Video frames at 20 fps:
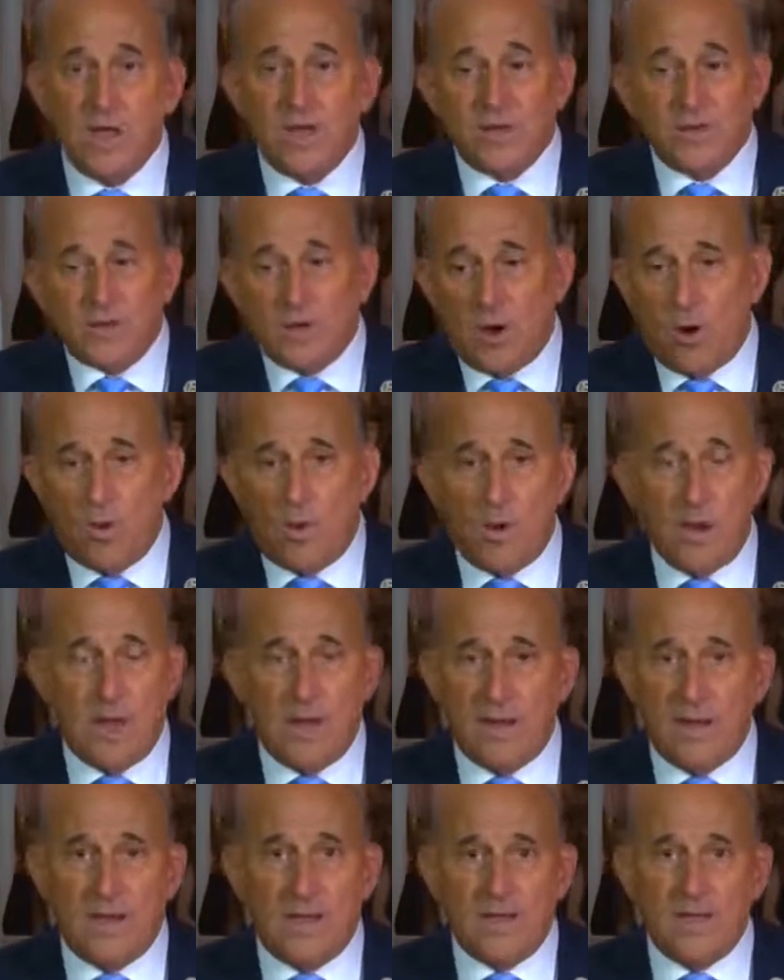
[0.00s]
So
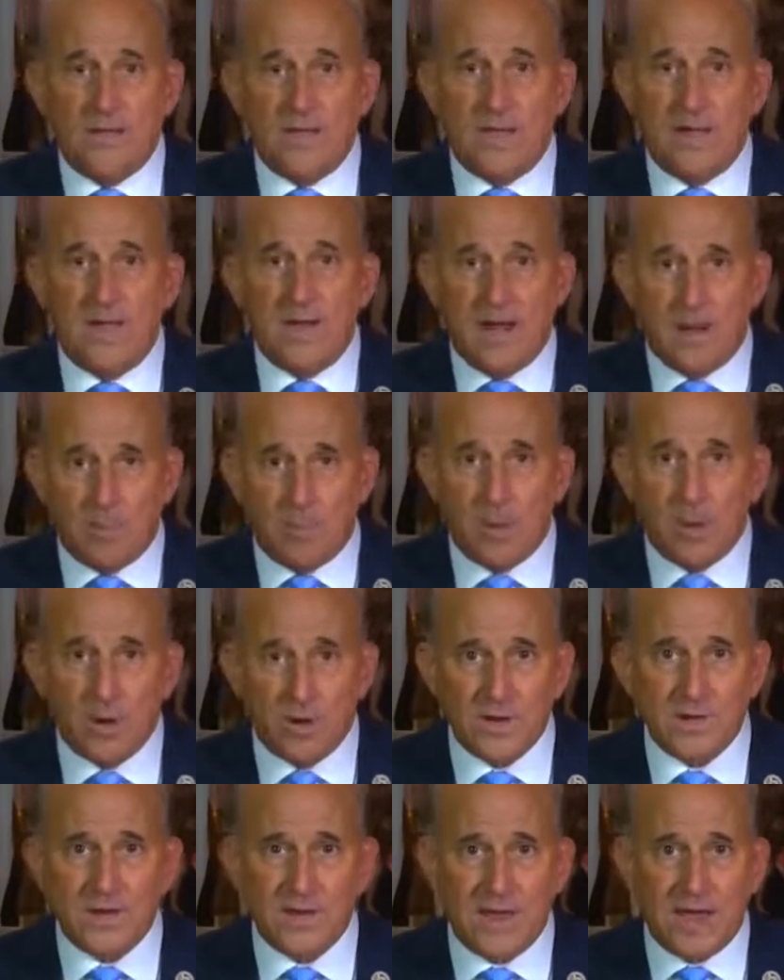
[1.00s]
eh, they've got to put
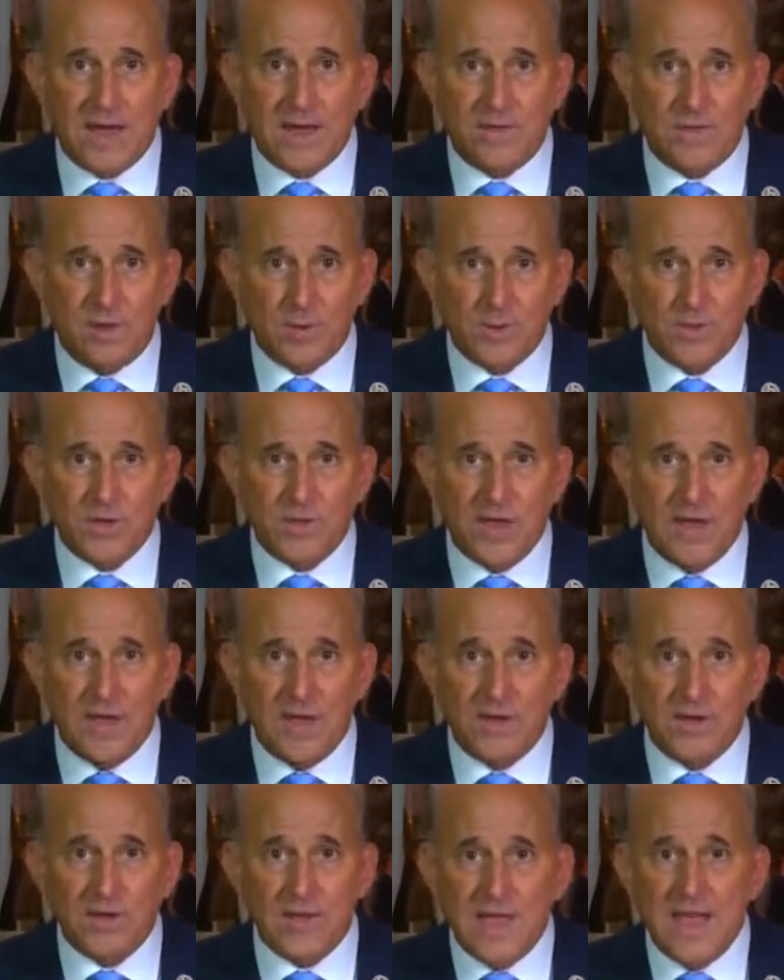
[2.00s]
aside those
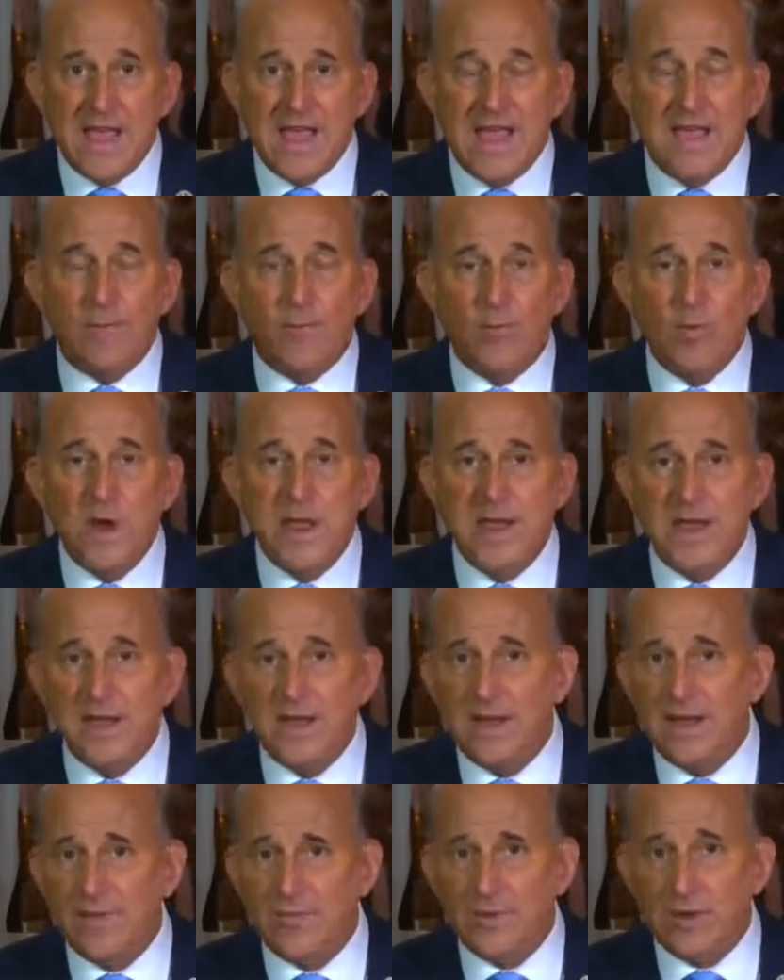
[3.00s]
things. If we
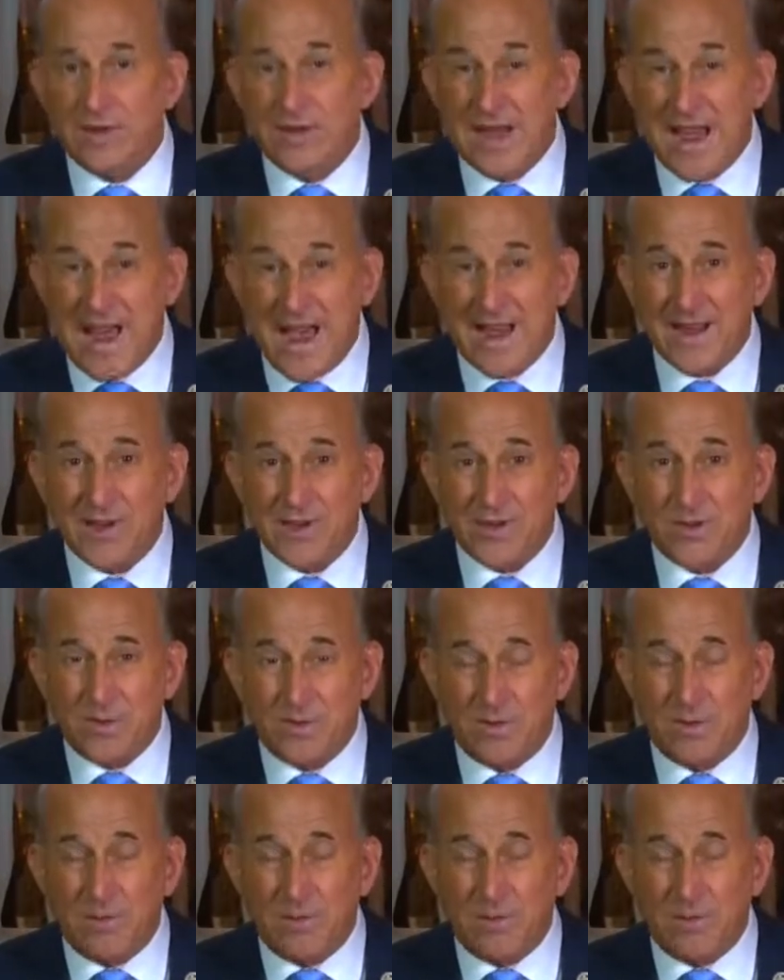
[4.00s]
can get the tax